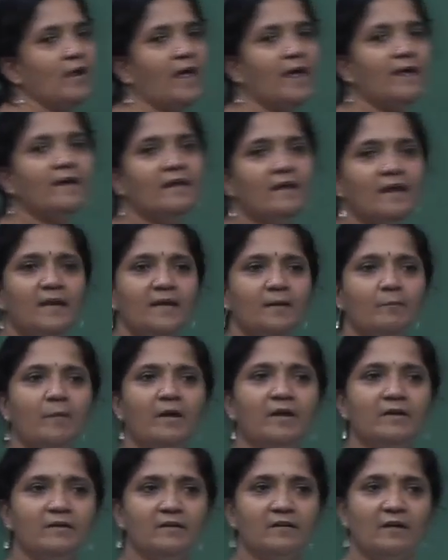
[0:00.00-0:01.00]

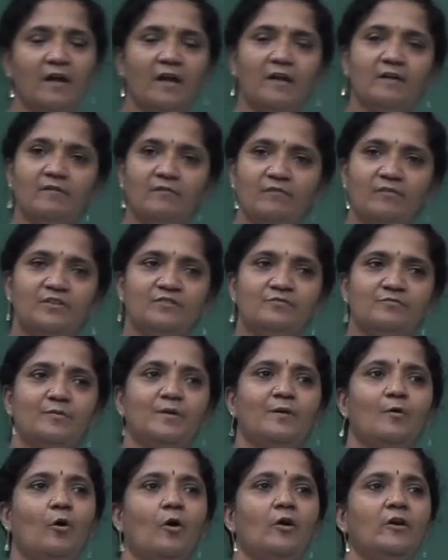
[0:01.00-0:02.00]
element and which
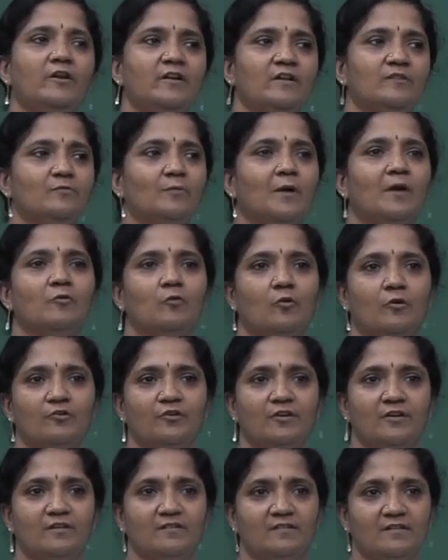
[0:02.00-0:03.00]
we call it as one
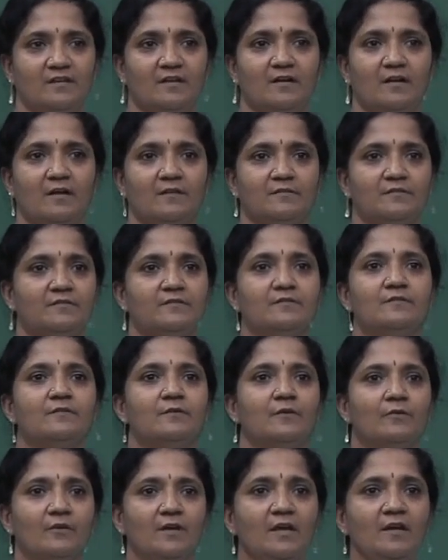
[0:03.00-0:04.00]
conjugacy class.
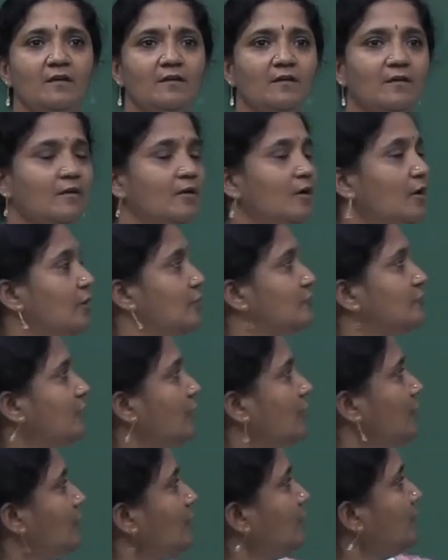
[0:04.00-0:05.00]
Okay. So,